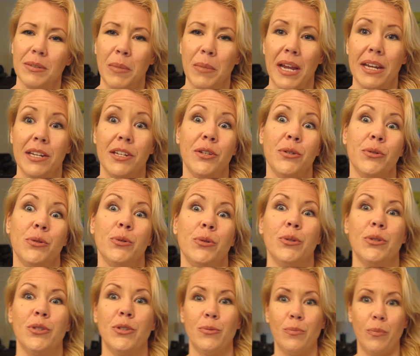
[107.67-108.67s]
My new
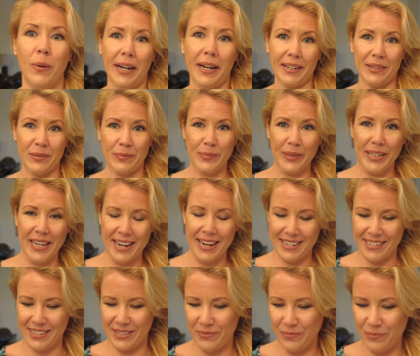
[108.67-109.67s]
spring
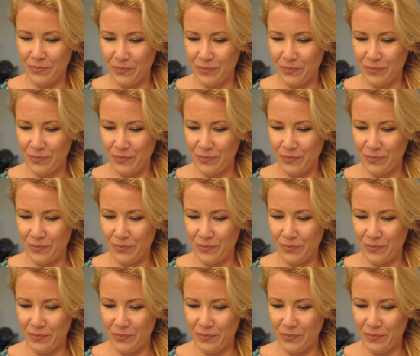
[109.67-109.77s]
palette.